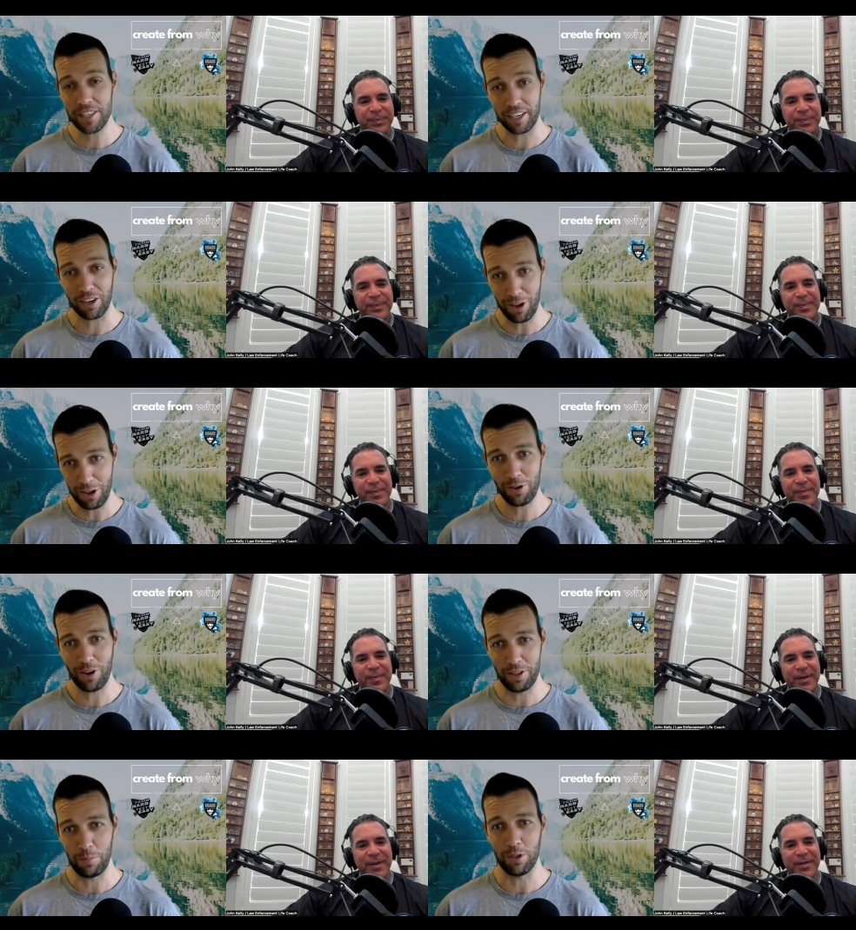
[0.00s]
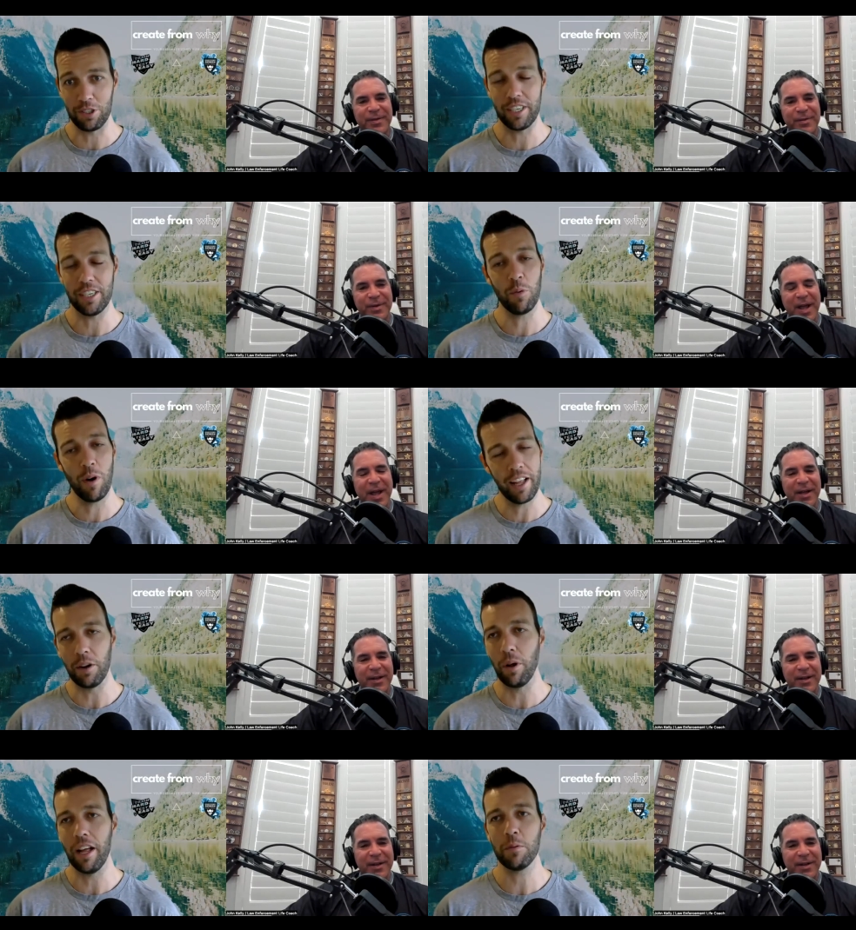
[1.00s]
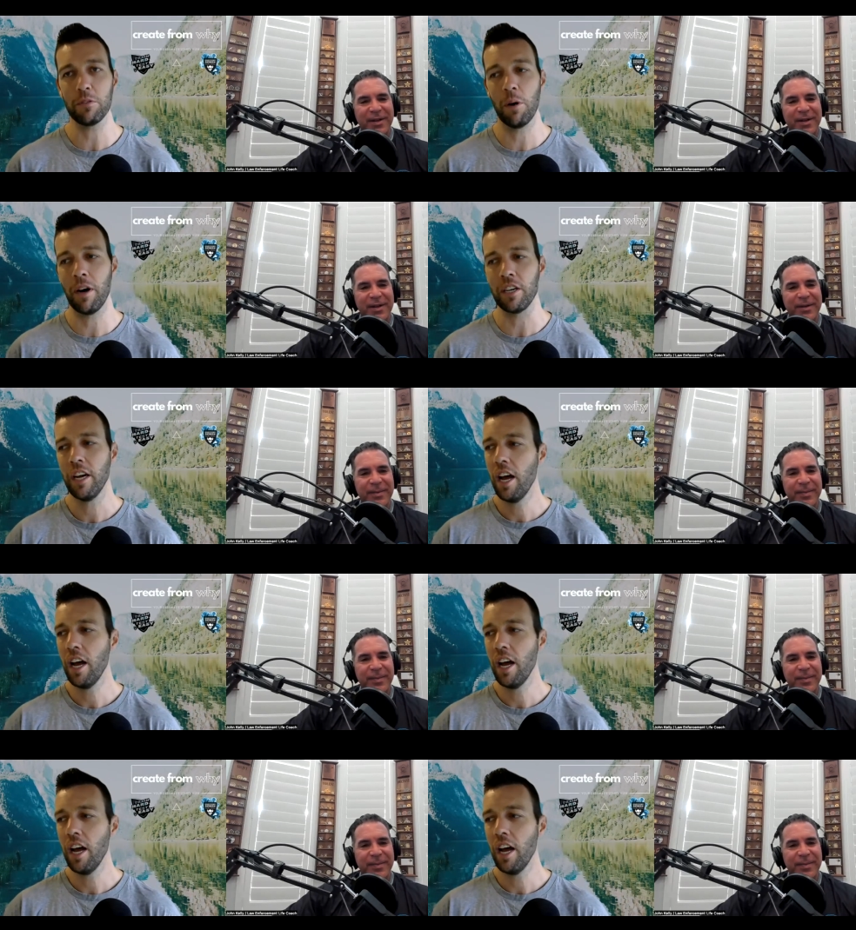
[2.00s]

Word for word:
Speaker 1: to call you on the bullshit as well, yeah. and it will help so much.